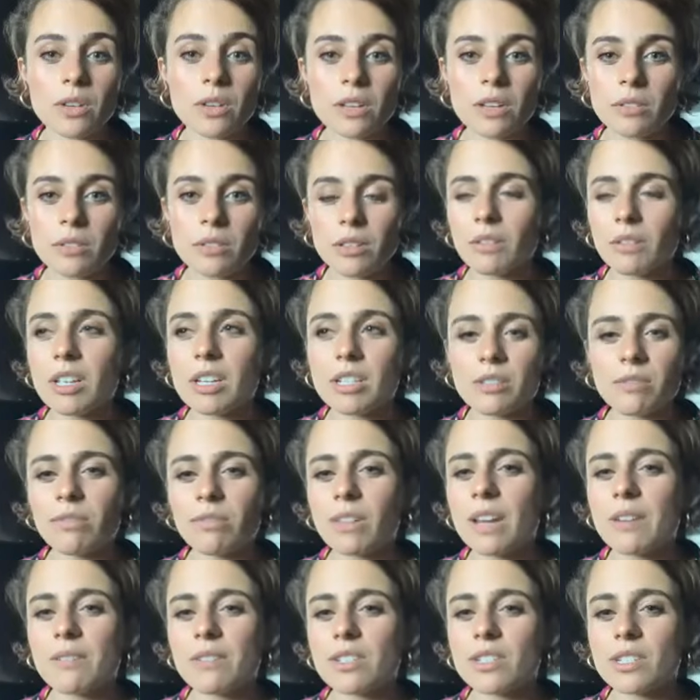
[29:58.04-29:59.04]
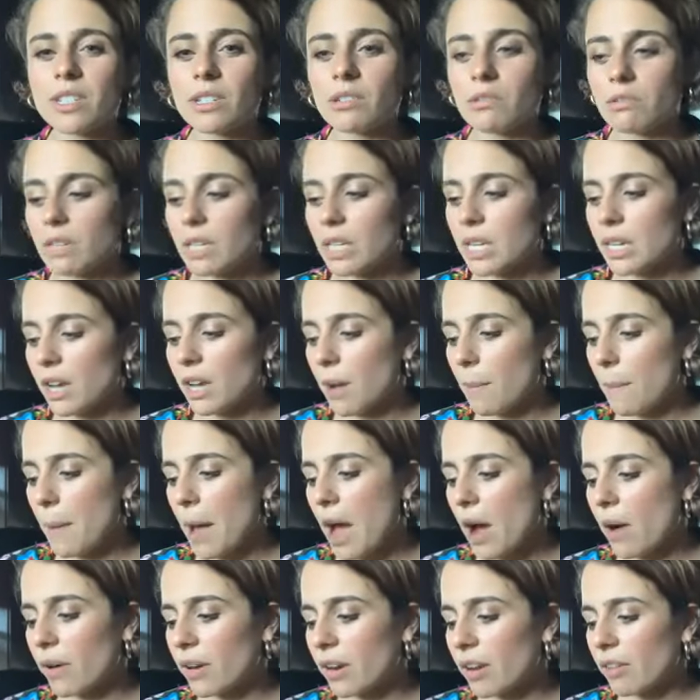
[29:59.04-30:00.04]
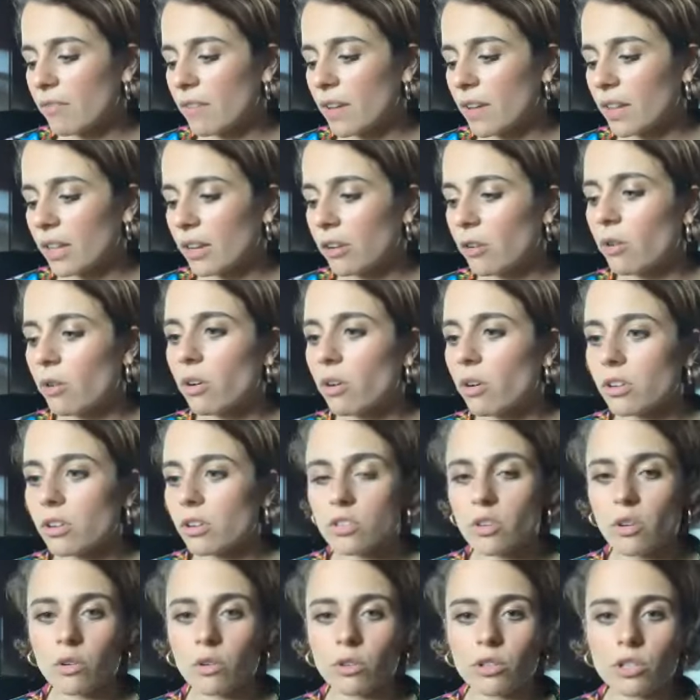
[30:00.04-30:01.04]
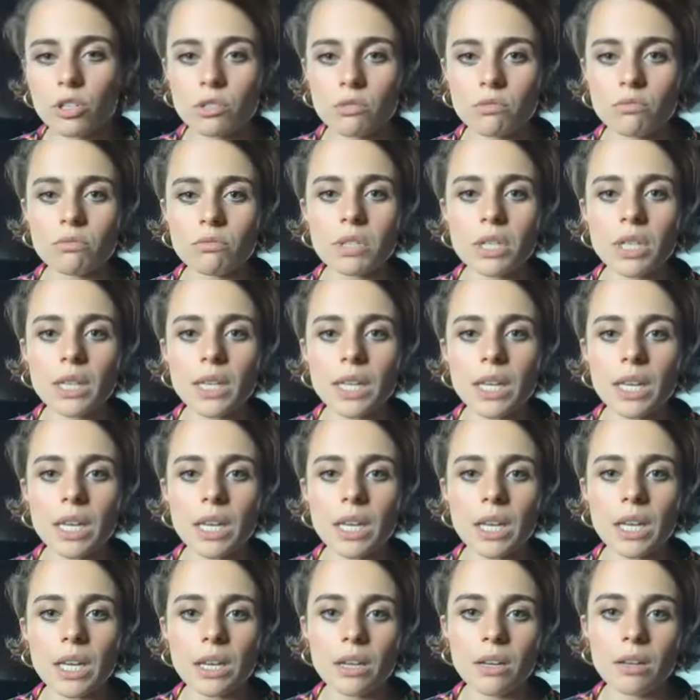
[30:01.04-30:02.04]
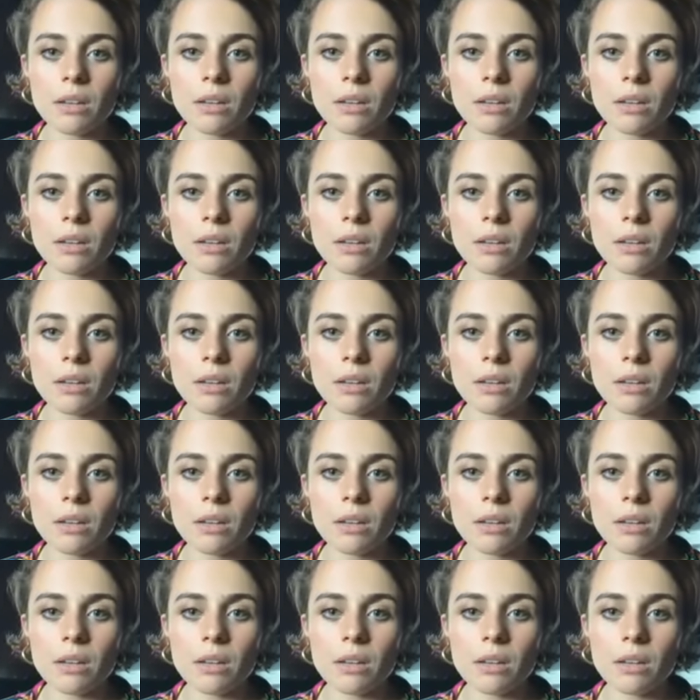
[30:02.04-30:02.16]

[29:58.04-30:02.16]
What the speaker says: its flavors didn't really come out, and I felt like Gorgonzola just really